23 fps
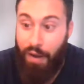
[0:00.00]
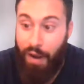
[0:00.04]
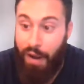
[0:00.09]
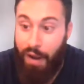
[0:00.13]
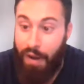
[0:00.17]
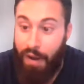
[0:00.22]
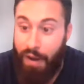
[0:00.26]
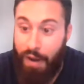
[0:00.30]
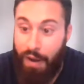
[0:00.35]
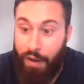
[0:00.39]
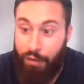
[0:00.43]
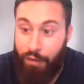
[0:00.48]

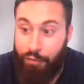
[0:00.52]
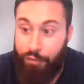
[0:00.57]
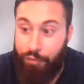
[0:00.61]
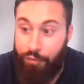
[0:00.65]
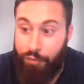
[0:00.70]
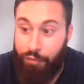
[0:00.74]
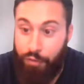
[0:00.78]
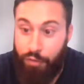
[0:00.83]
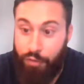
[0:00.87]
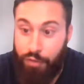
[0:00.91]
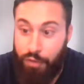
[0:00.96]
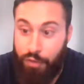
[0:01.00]
I I have
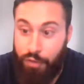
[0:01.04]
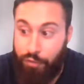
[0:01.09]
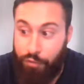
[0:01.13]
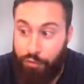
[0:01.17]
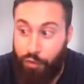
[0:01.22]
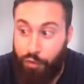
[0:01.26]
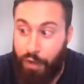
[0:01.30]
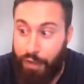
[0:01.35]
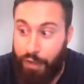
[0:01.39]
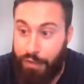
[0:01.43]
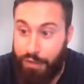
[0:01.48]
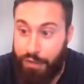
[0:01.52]

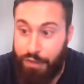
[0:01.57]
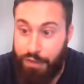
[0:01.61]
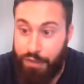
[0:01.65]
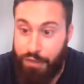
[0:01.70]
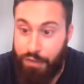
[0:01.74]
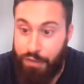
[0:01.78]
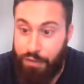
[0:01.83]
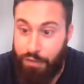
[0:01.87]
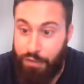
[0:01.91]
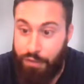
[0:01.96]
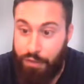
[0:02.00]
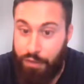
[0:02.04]

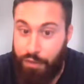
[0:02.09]
friends